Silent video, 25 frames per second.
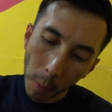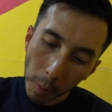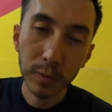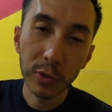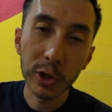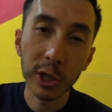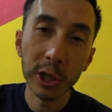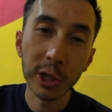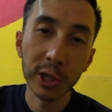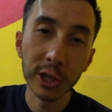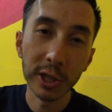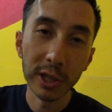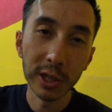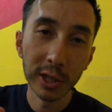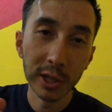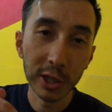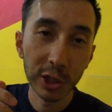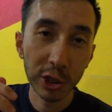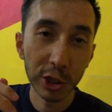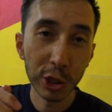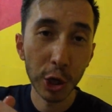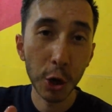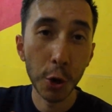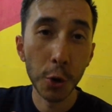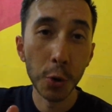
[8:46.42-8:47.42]
This is
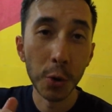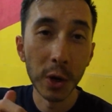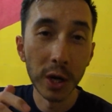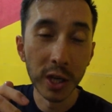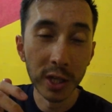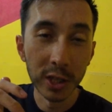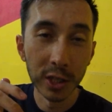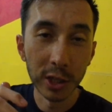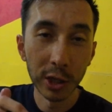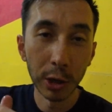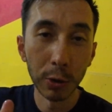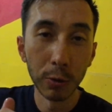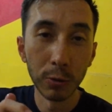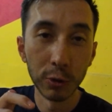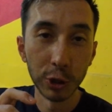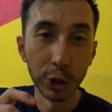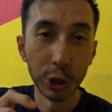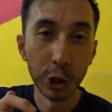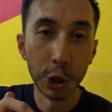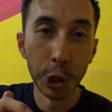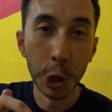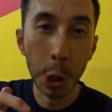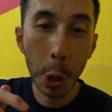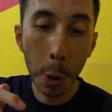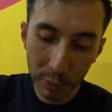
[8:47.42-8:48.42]
so
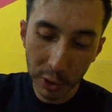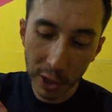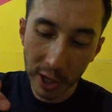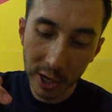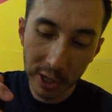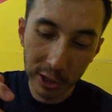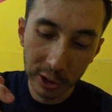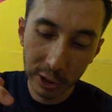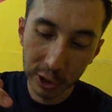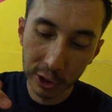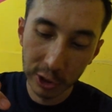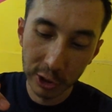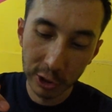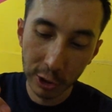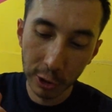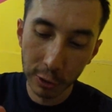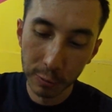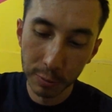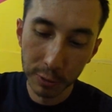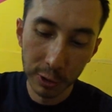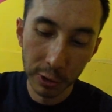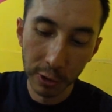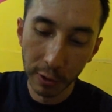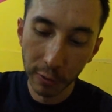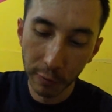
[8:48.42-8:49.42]
indulgent, but it's so
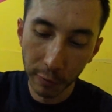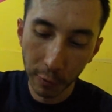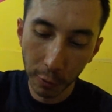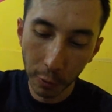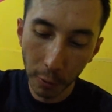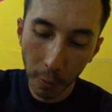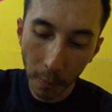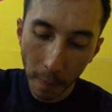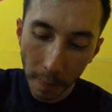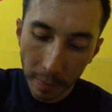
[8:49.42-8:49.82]
beautiful.